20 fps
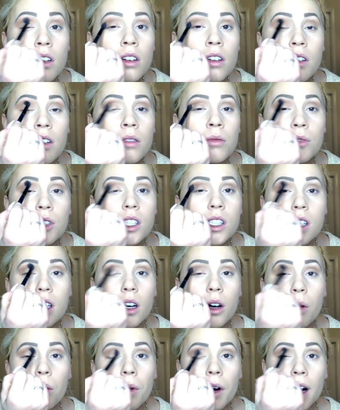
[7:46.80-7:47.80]
I'm just
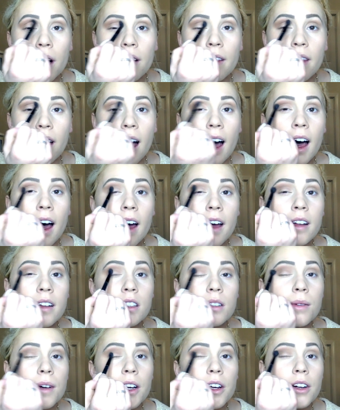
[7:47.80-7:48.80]
going to work that
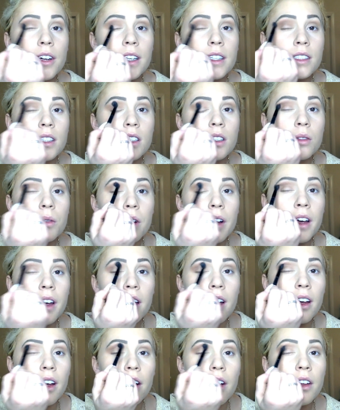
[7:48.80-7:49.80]
into my crease as
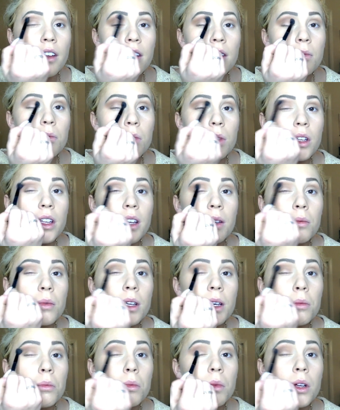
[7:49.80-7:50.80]
well and blend,
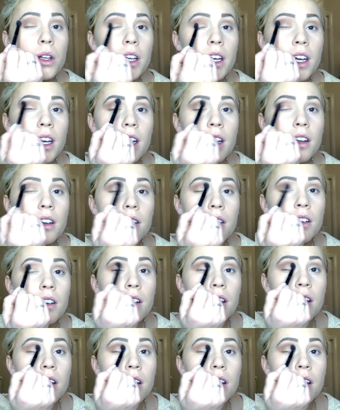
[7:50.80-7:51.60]
blend, blend.